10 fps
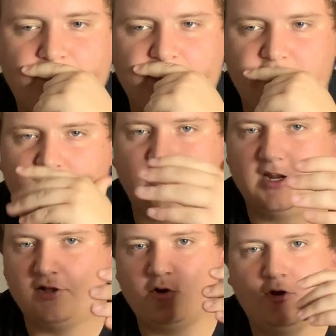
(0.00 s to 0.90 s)
he had
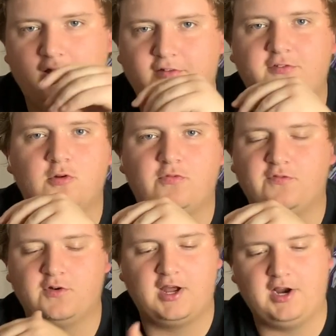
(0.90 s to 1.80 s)
kind of called out Stoops
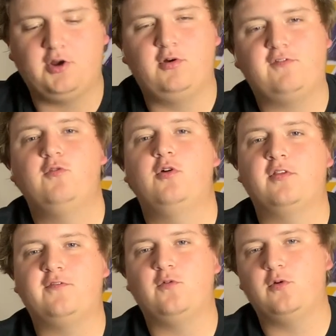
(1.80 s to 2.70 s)
for not going for it on
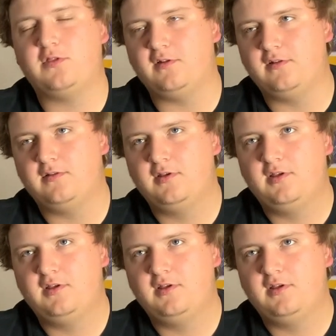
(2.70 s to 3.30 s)
the 4th and